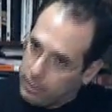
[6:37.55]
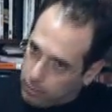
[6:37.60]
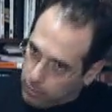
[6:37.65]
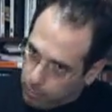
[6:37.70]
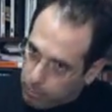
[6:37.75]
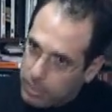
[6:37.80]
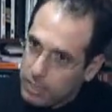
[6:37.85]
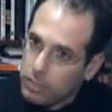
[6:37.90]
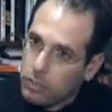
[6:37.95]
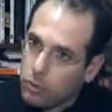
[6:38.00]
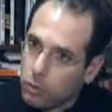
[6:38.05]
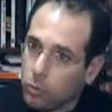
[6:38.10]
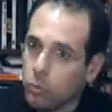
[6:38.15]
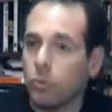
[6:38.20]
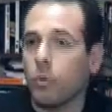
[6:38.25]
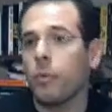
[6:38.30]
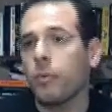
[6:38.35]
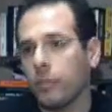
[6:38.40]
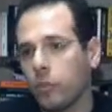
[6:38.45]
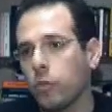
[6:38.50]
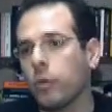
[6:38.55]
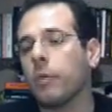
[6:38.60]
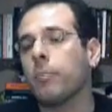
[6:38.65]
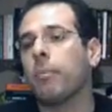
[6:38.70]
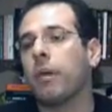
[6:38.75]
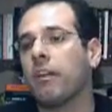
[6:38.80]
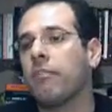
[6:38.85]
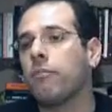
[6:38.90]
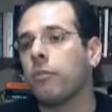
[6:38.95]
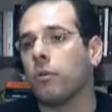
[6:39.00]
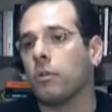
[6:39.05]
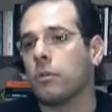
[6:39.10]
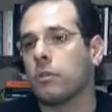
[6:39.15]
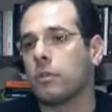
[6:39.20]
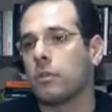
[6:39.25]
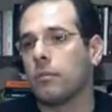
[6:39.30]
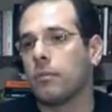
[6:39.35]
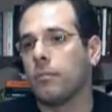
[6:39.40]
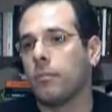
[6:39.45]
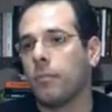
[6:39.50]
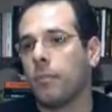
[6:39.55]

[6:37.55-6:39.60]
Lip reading: the peace route, we will do it by force.